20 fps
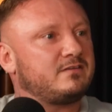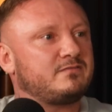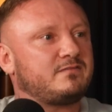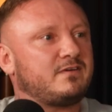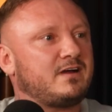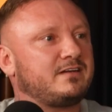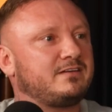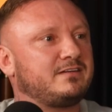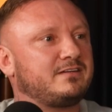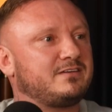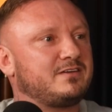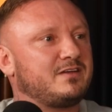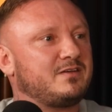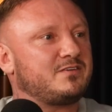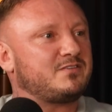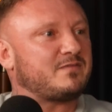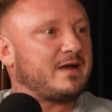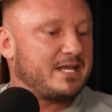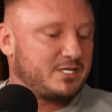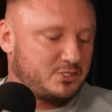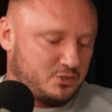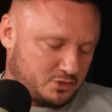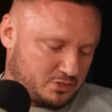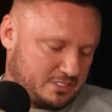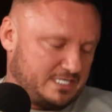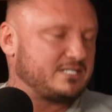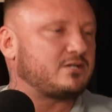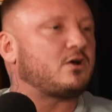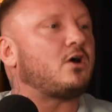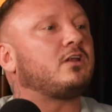Fine. It's fine.
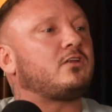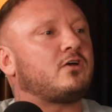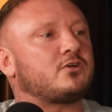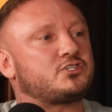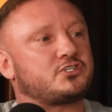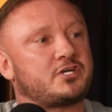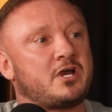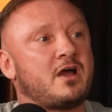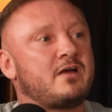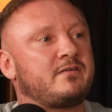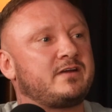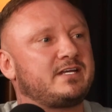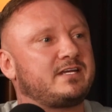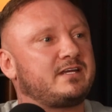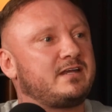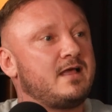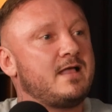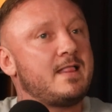He's got a lot of scarring.